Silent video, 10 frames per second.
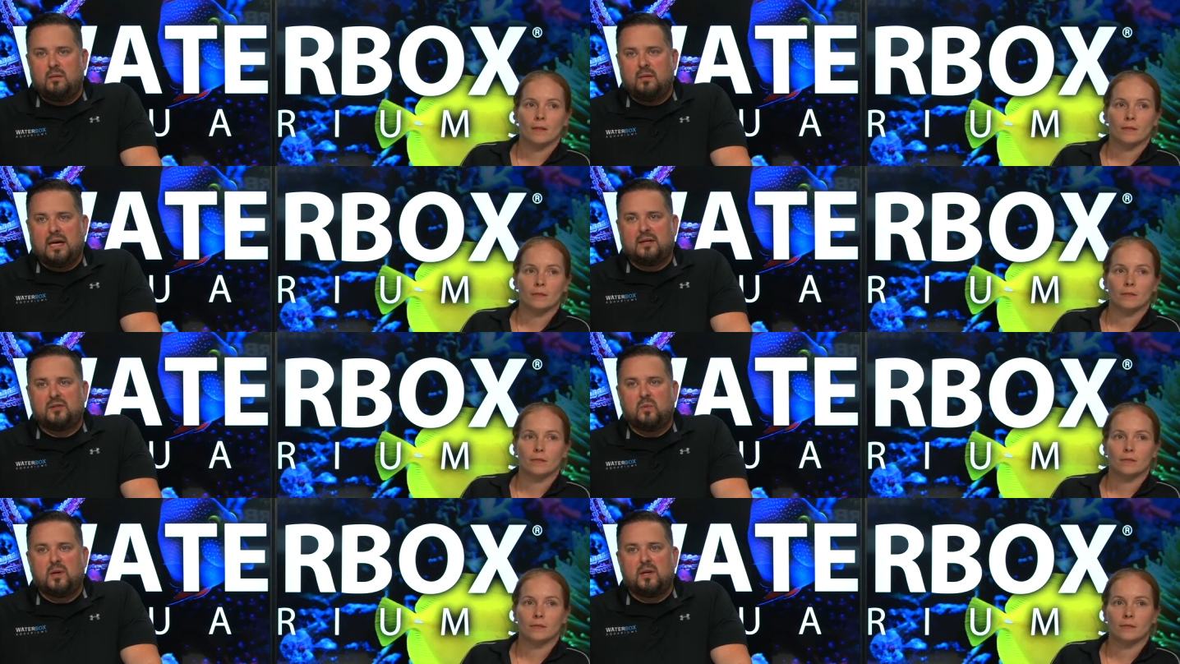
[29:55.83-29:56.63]
Speaker 1: How does
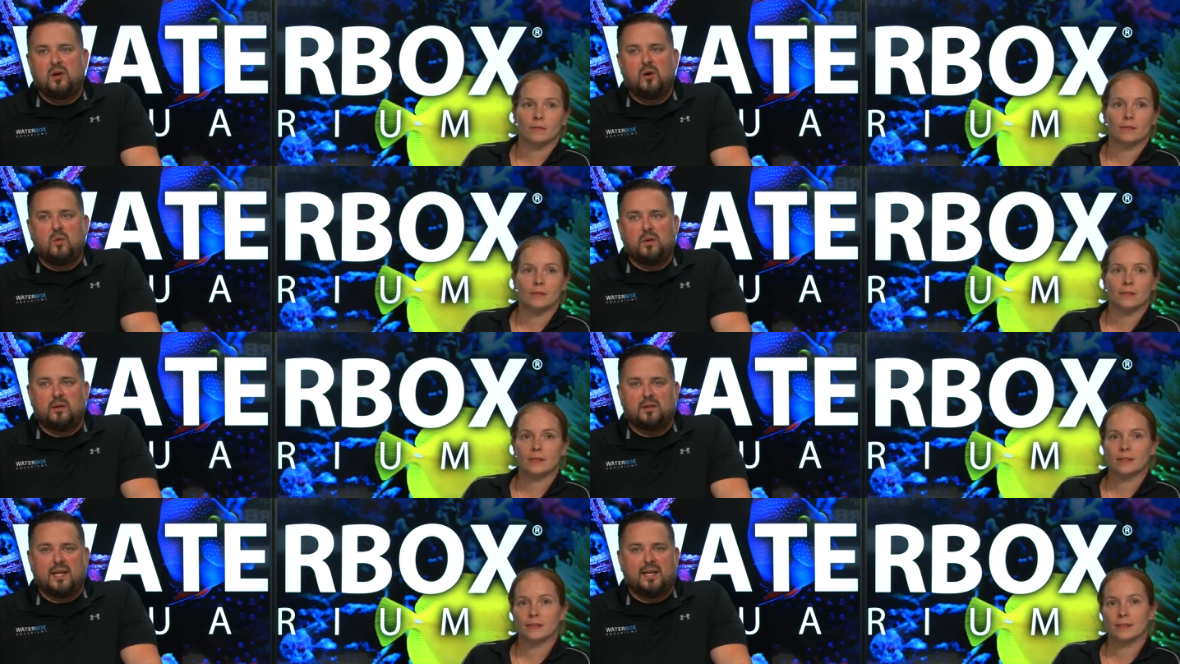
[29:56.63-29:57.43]
one know when
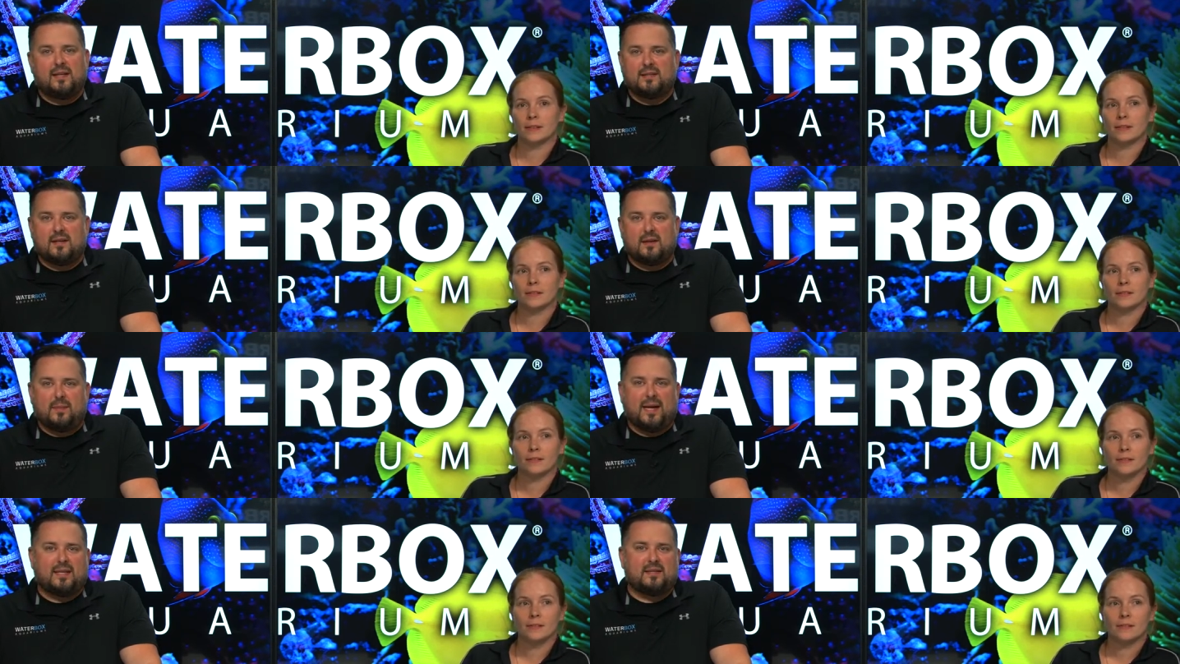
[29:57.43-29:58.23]
their tank is at
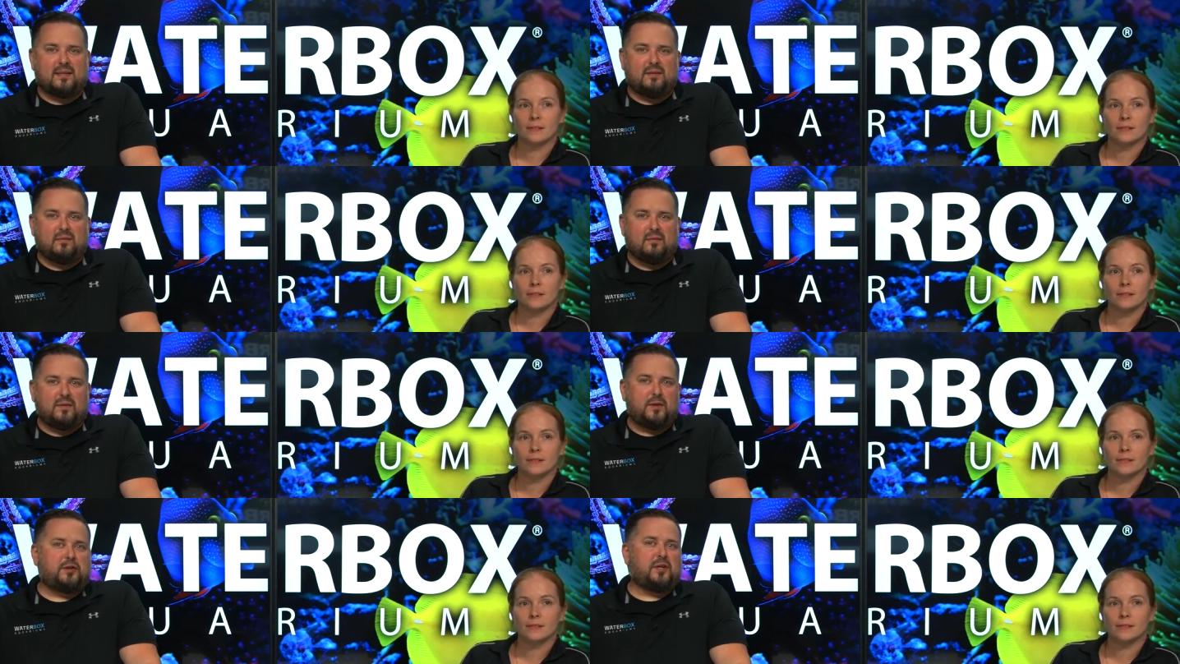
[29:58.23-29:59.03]
capacity for
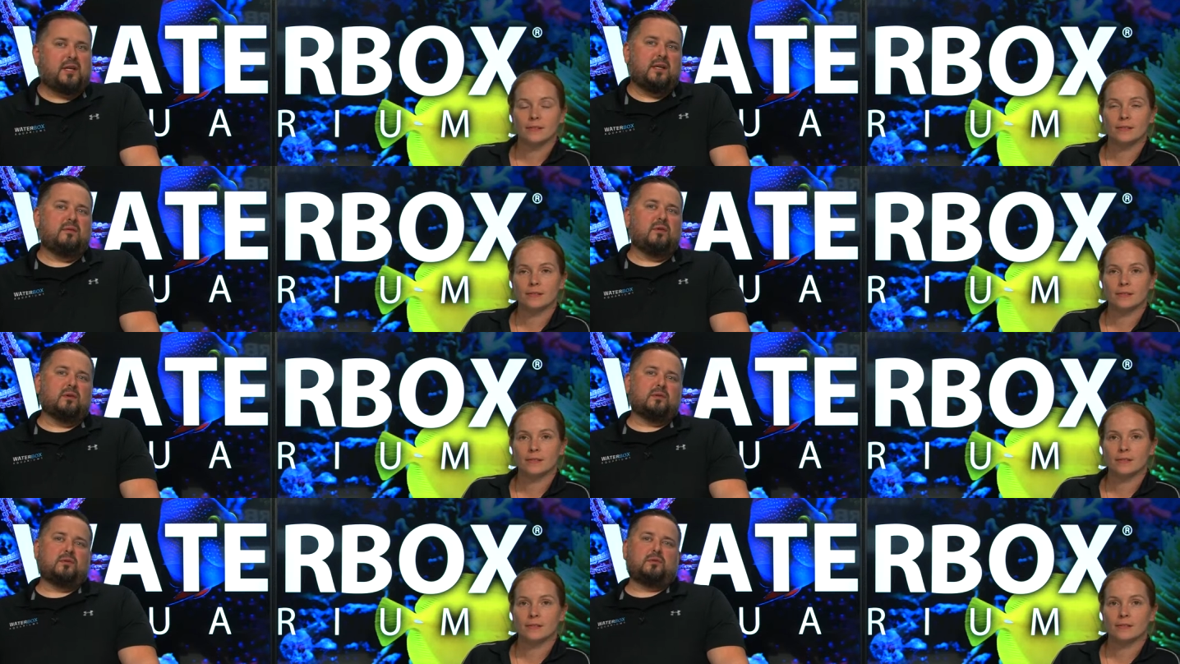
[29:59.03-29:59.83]
fish and
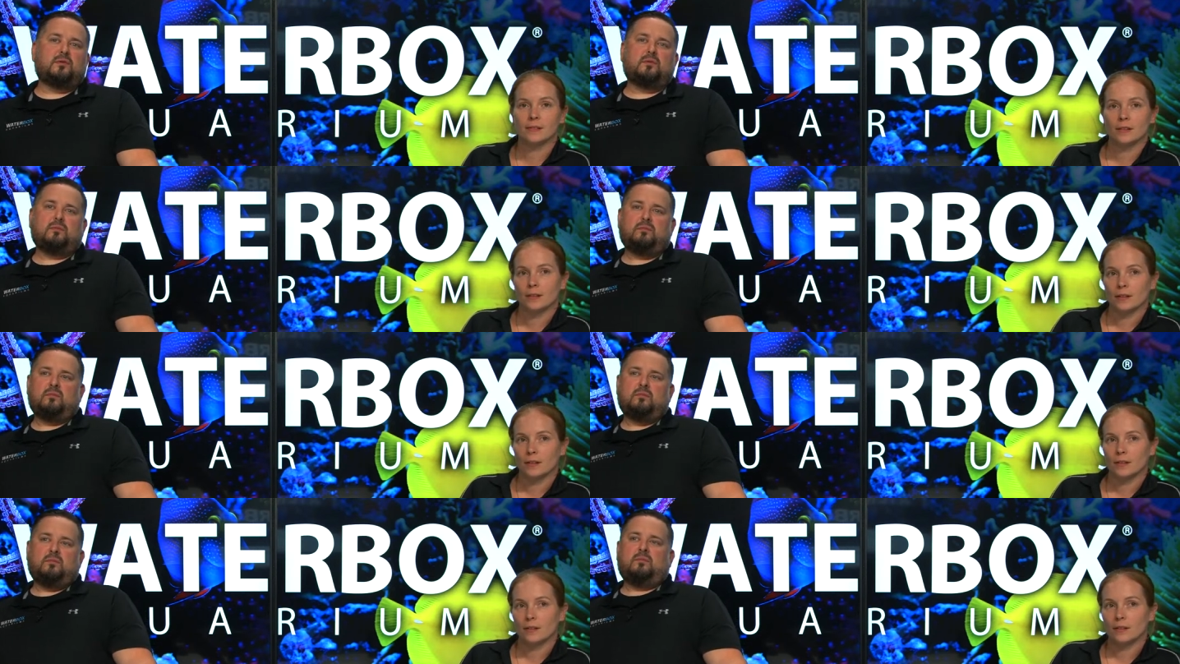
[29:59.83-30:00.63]
inverts?
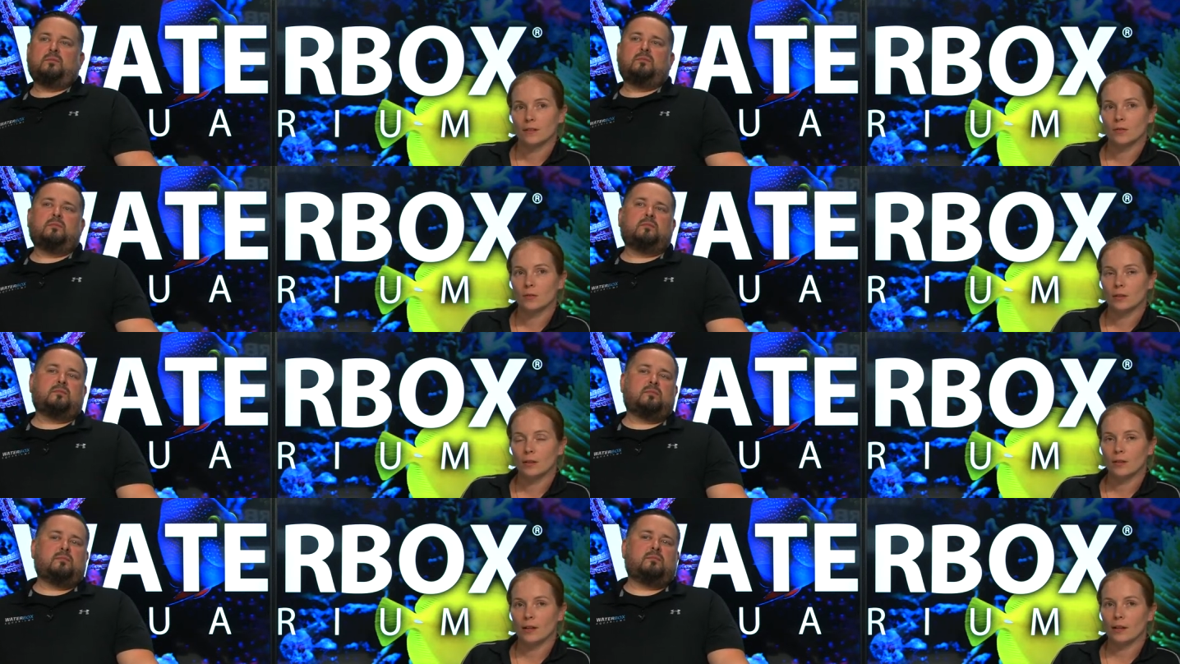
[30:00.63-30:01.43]

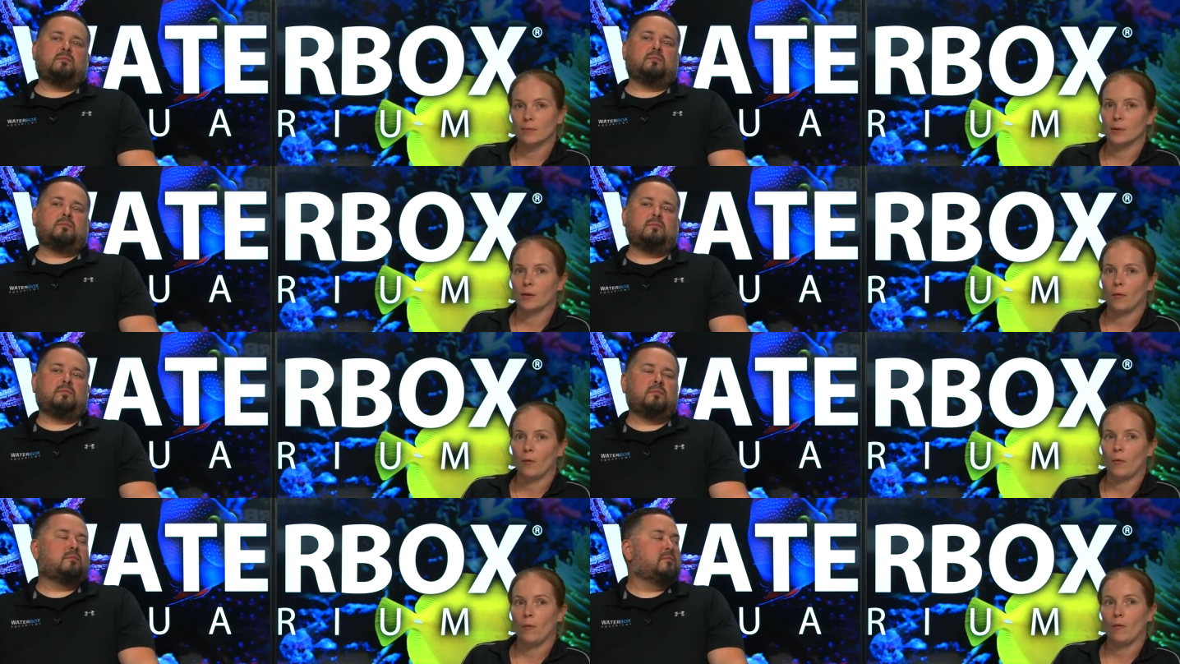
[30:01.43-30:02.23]
Speaker 2: Well, that could be a
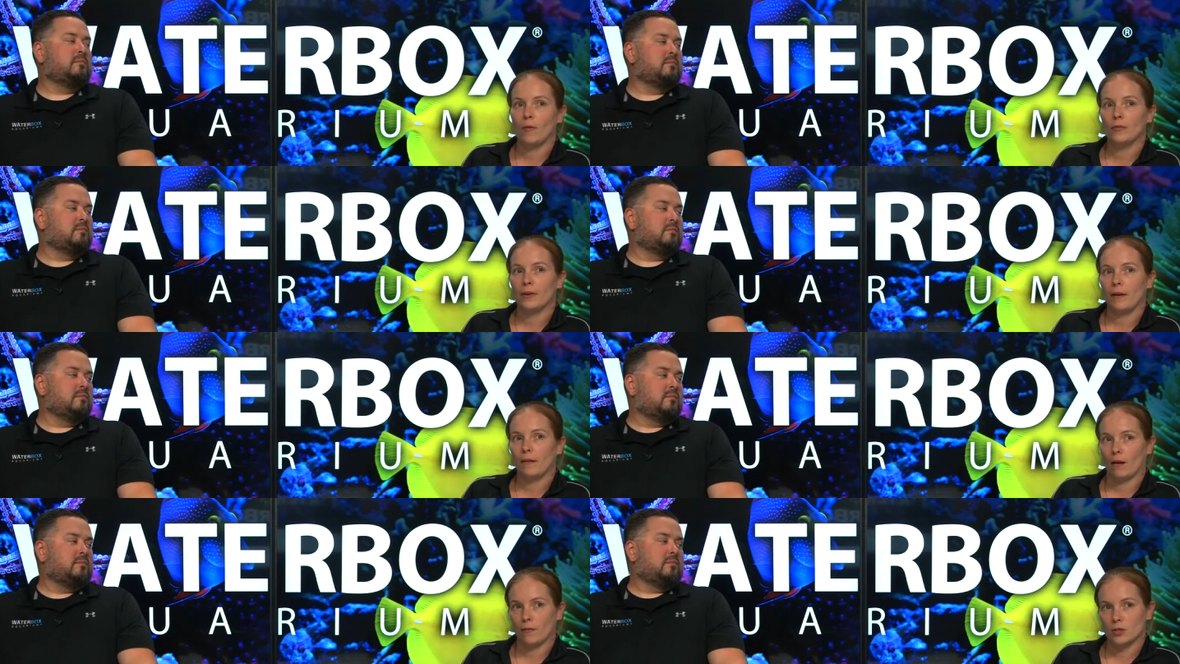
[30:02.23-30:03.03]
whole day
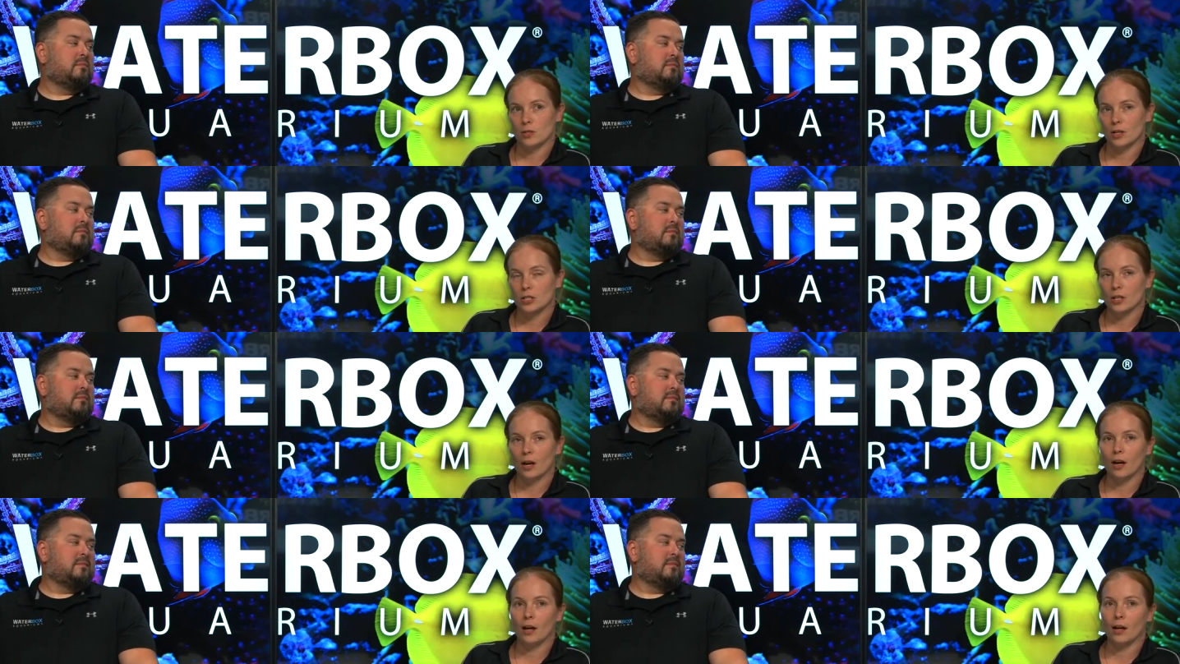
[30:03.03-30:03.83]
conversation.
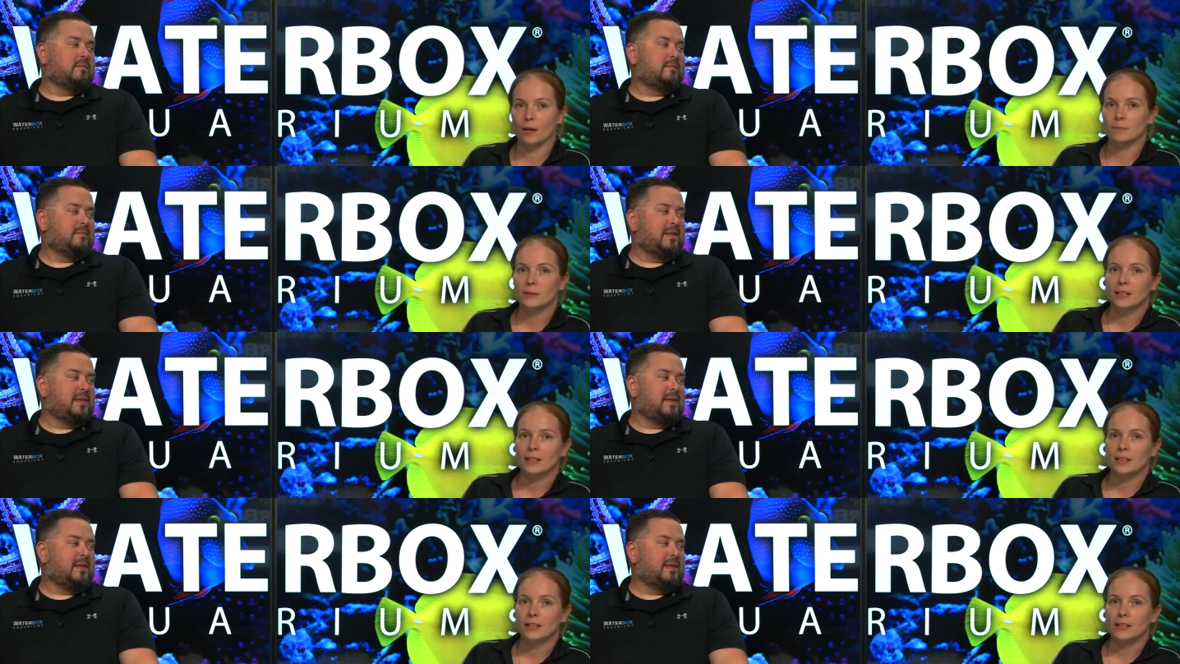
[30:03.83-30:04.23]
Um,